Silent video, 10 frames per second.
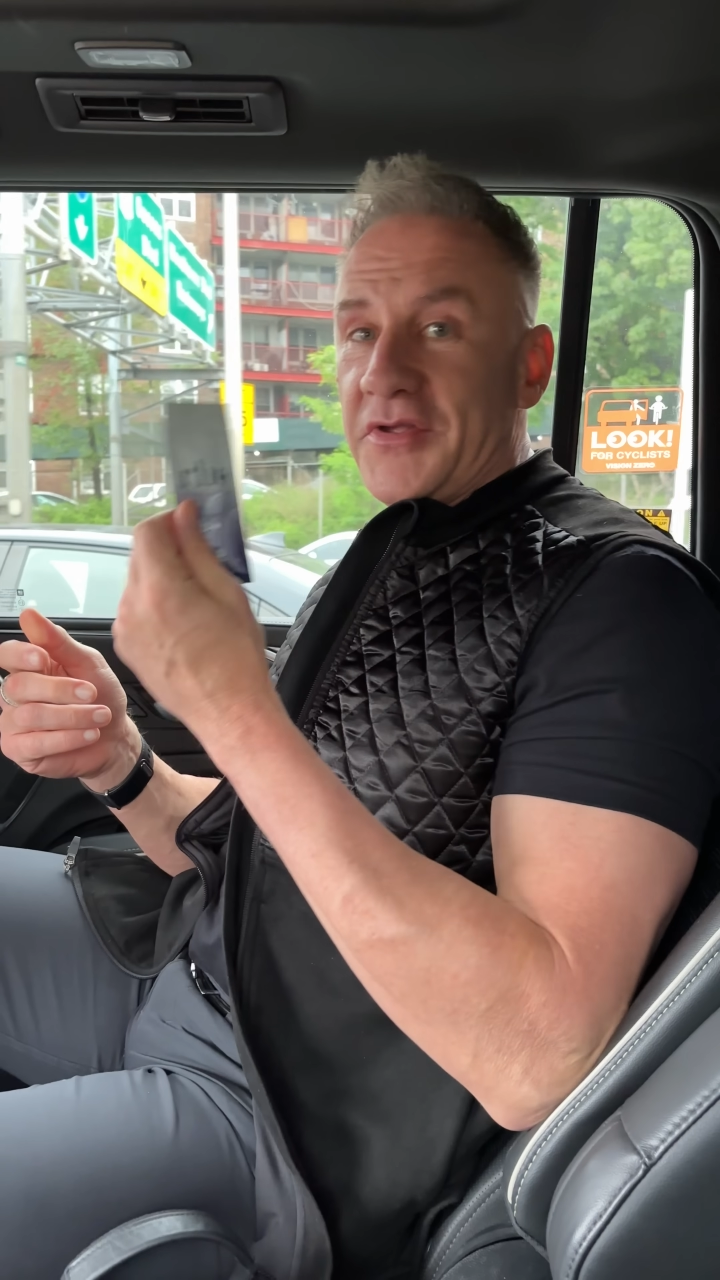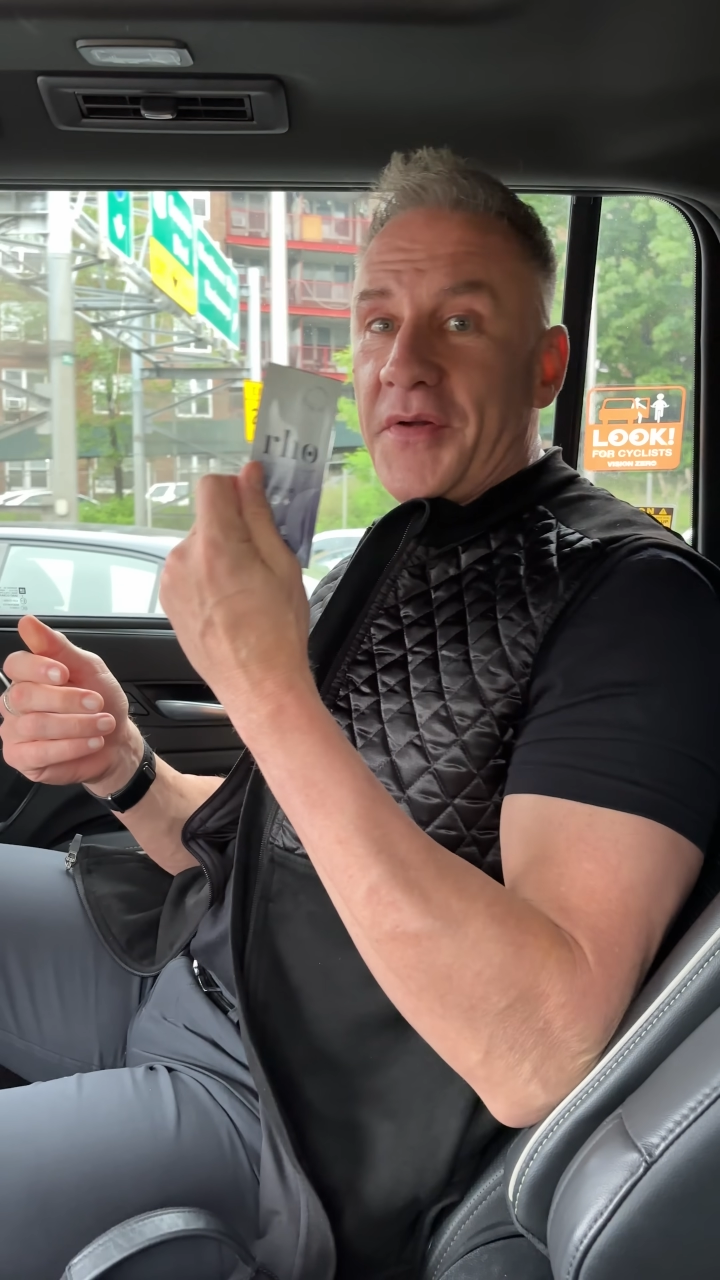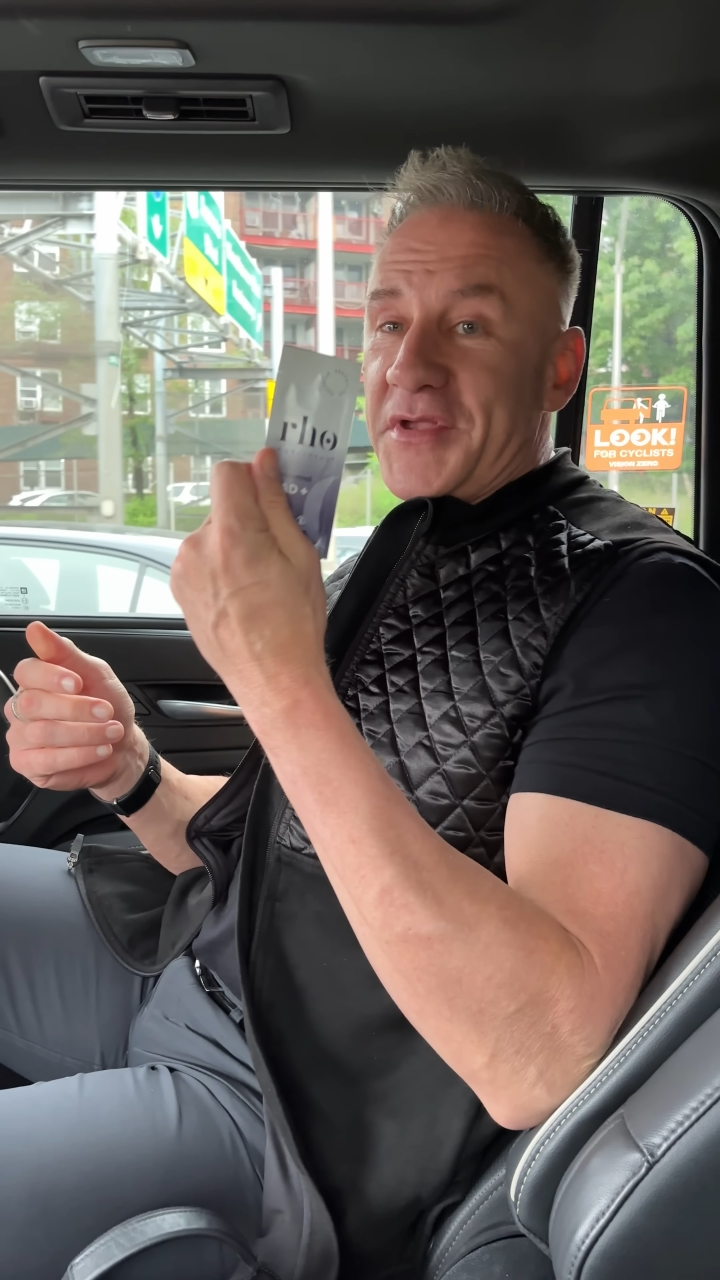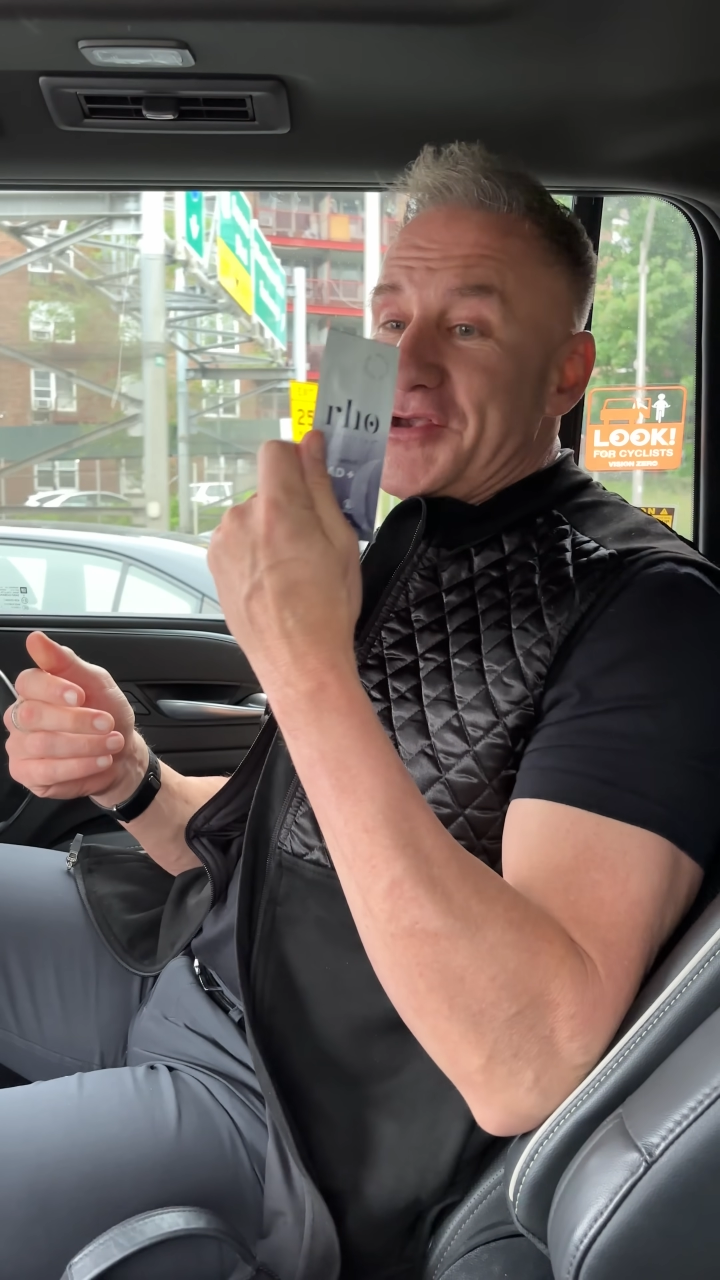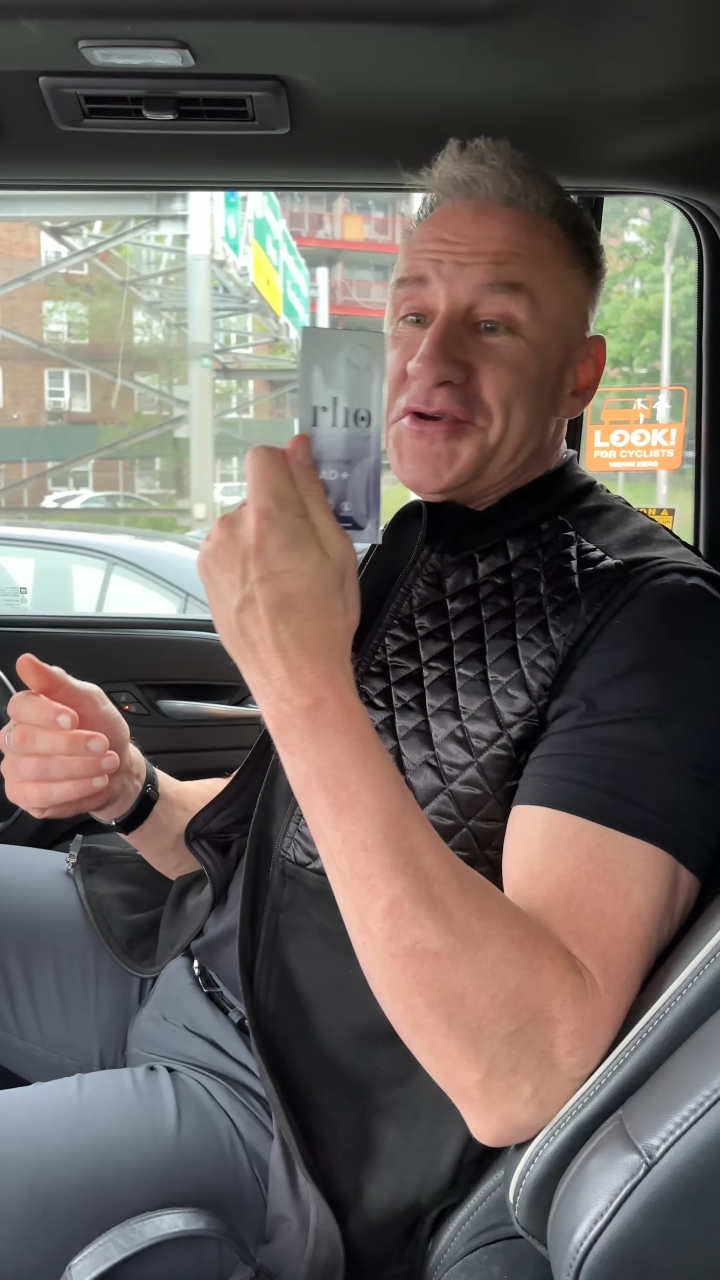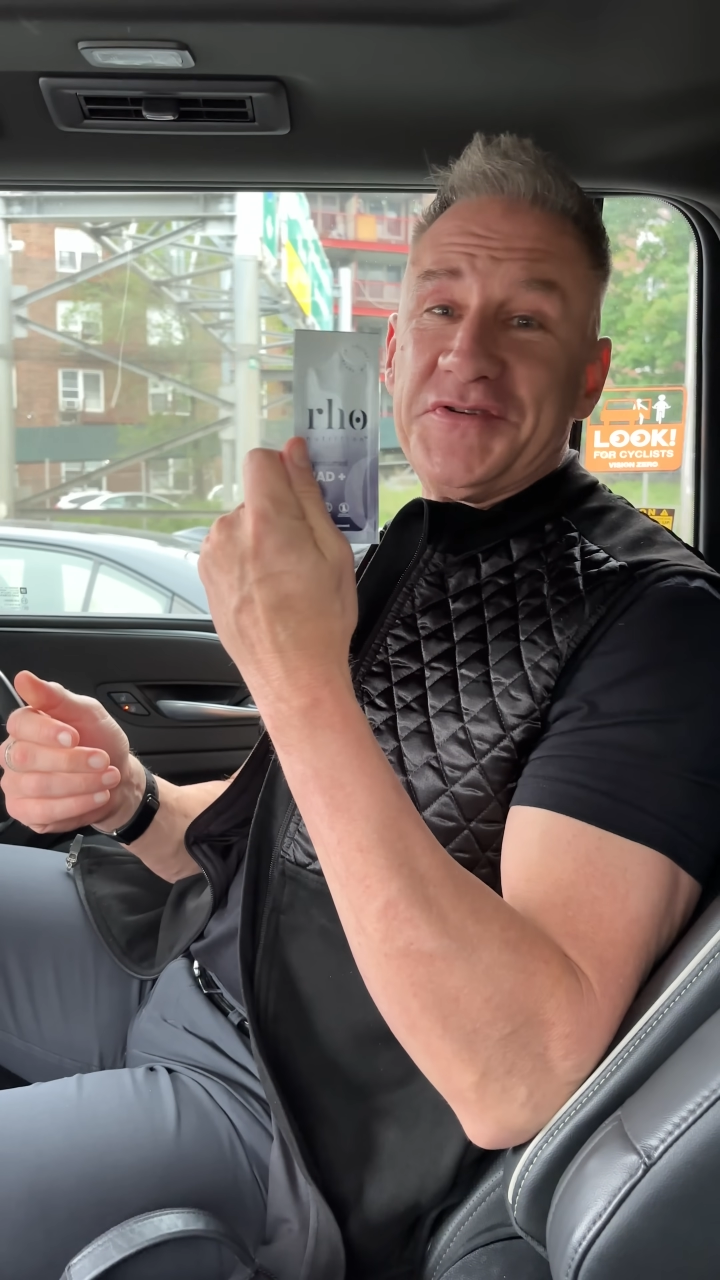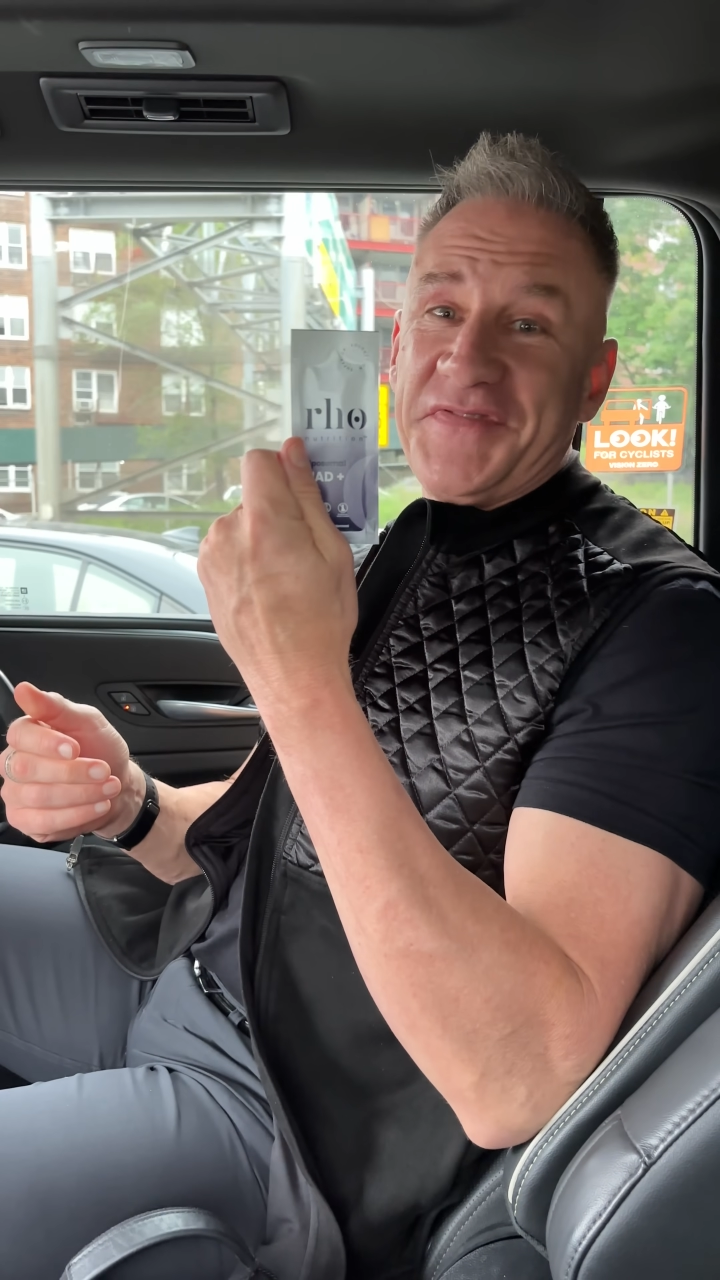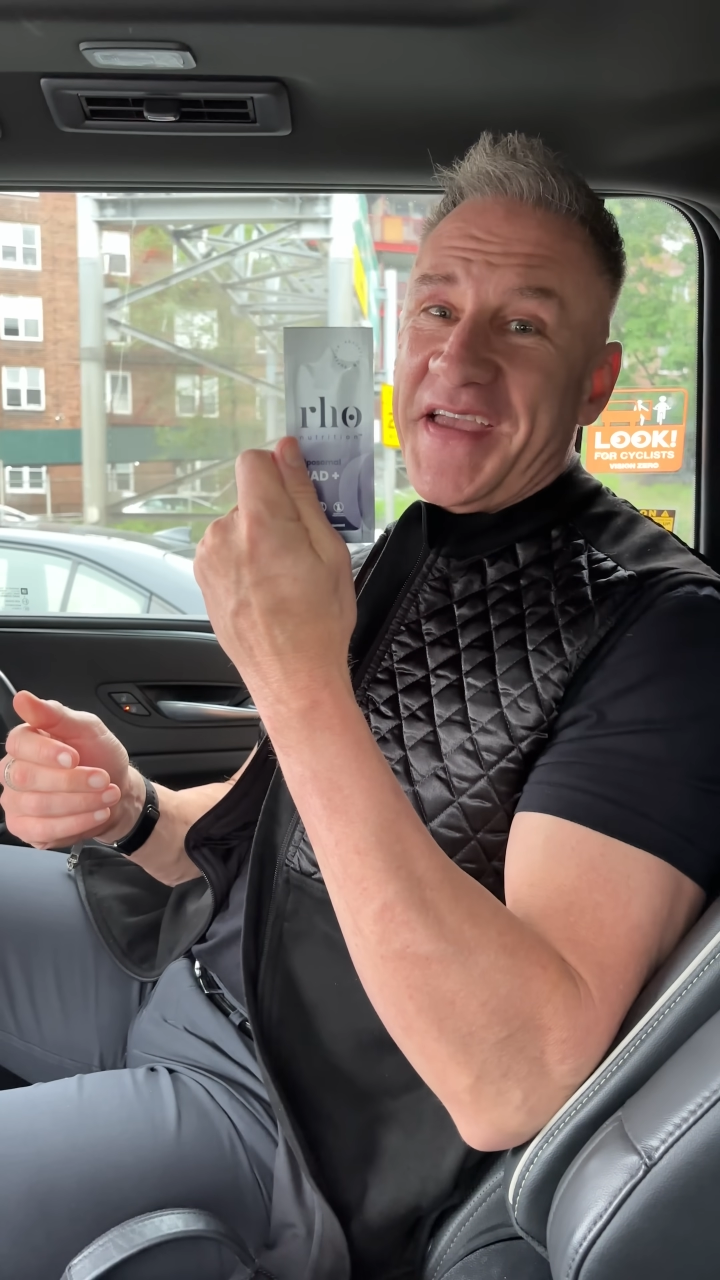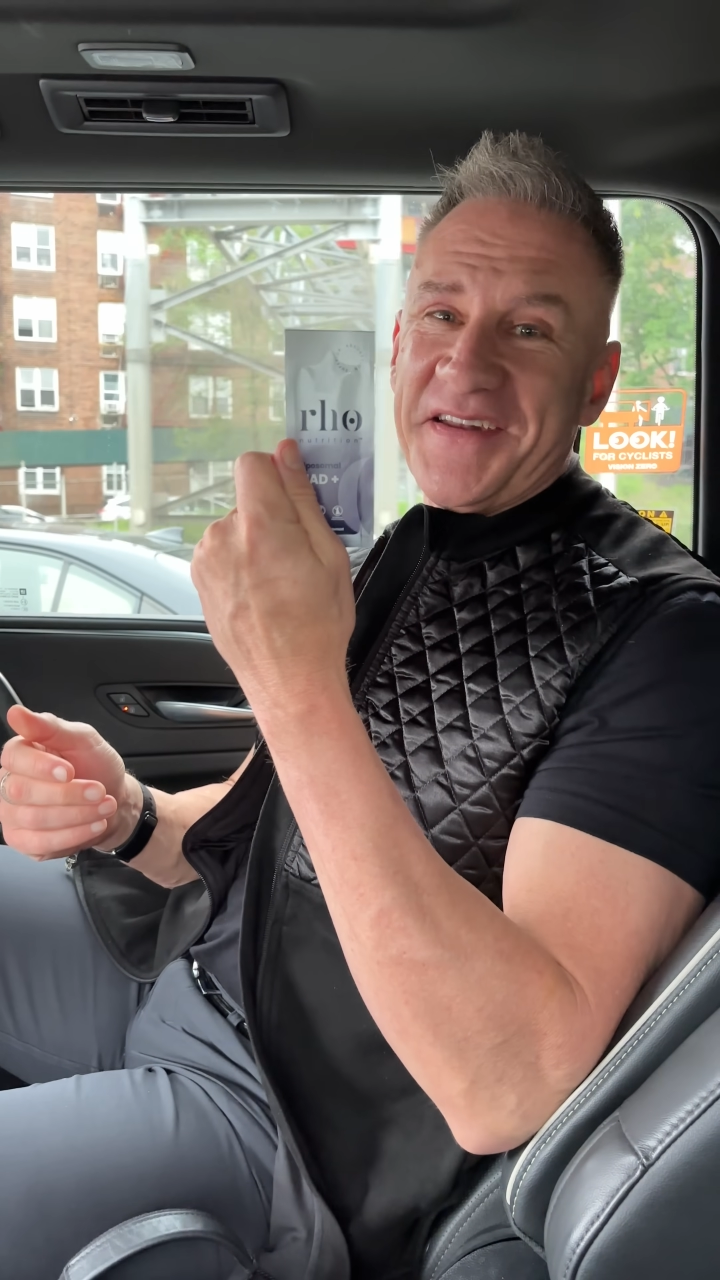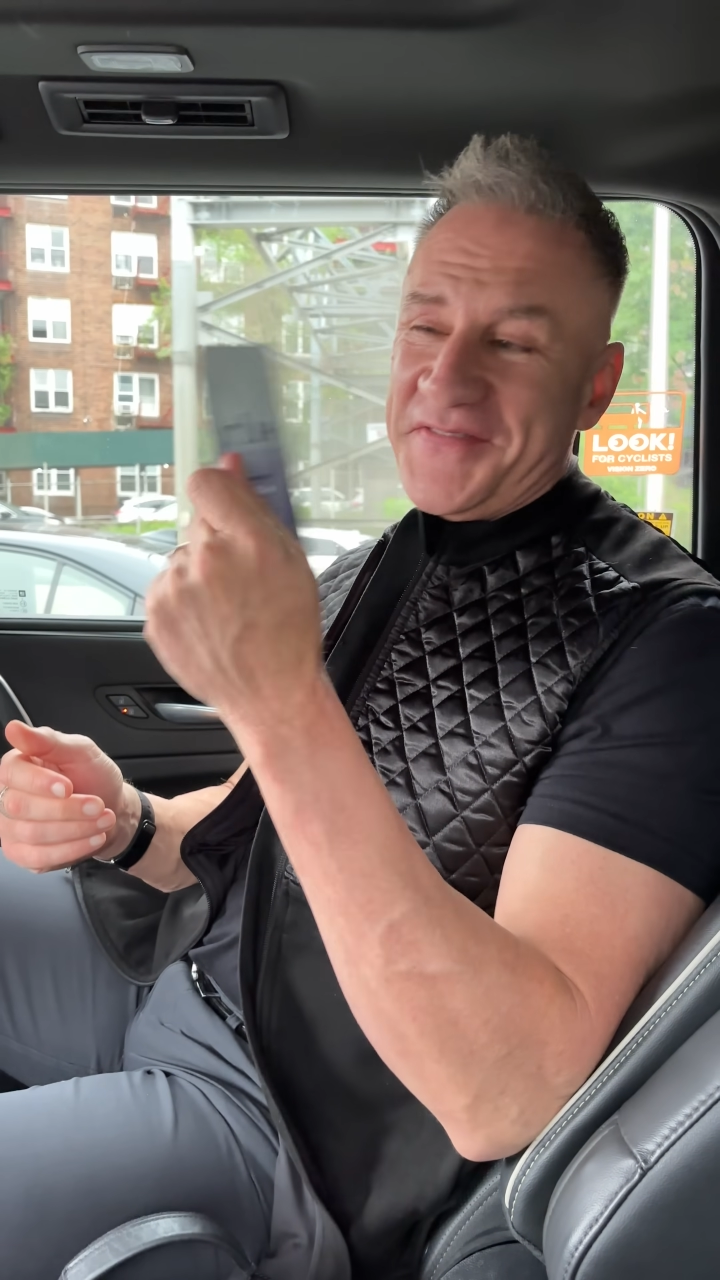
I'm a huge fan